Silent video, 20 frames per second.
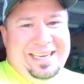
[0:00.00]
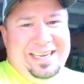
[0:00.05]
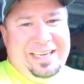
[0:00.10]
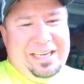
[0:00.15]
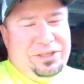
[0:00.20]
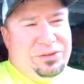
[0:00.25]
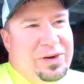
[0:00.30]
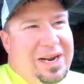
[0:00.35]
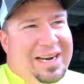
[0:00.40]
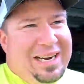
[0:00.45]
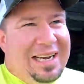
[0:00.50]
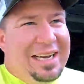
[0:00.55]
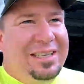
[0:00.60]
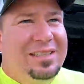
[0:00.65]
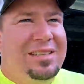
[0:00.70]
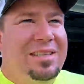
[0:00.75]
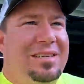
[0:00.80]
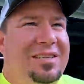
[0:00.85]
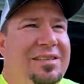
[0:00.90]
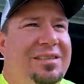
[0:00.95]
That's right, guys.
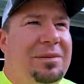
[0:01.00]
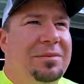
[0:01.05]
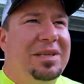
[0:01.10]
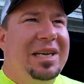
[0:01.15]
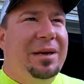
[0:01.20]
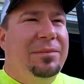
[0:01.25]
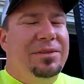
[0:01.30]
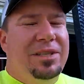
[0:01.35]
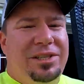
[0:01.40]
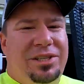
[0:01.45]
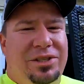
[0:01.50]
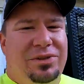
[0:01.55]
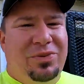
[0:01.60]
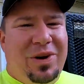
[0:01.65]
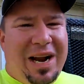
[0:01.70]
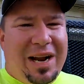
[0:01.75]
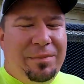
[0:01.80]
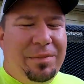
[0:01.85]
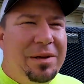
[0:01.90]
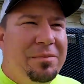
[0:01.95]
Sometimes I just
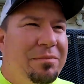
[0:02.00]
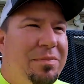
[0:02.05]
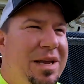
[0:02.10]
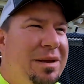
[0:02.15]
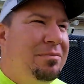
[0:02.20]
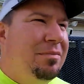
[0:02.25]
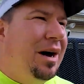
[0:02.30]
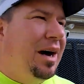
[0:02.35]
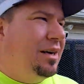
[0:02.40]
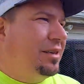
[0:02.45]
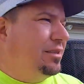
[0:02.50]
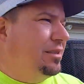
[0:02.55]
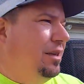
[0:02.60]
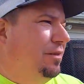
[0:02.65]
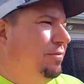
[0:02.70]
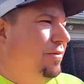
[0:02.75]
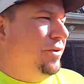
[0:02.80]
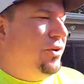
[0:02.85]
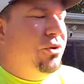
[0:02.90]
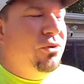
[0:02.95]
randomly beatbox
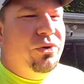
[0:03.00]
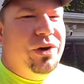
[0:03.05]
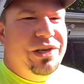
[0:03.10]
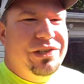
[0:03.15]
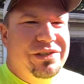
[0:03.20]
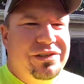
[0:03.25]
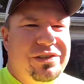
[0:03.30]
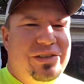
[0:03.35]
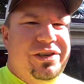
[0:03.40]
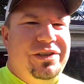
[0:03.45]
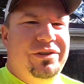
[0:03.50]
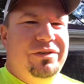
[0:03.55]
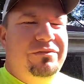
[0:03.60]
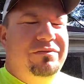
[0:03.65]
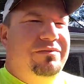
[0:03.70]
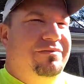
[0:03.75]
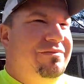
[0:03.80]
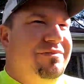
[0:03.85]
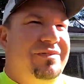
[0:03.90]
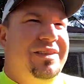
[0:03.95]
stuff for no reason, too.
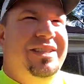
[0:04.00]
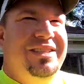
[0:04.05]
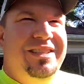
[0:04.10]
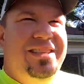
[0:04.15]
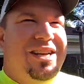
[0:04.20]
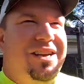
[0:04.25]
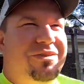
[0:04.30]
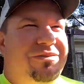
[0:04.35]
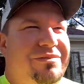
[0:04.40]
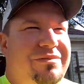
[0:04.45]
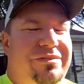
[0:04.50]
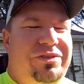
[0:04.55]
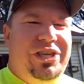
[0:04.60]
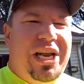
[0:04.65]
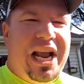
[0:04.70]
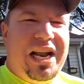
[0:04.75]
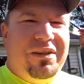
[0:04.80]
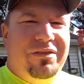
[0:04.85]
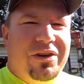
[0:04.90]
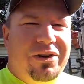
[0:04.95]
You know,
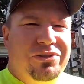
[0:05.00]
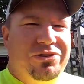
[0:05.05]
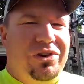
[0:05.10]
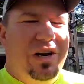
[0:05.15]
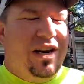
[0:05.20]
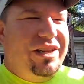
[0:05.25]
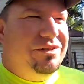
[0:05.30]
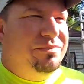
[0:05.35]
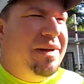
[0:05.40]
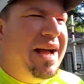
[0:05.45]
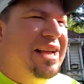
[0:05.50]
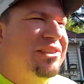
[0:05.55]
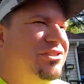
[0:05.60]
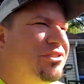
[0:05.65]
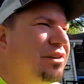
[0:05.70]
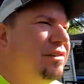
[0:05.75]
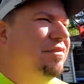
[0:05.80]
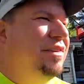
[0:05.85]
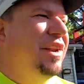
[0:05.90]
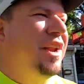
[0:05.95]
jack of all trades,
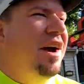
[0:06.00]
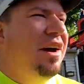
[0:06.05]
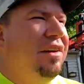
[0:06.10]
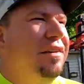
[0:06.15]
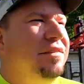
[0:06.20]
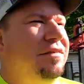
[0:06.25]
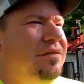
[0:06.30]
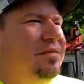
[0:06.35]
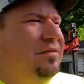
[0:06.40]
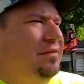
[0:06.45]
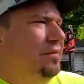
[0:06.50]
master of none.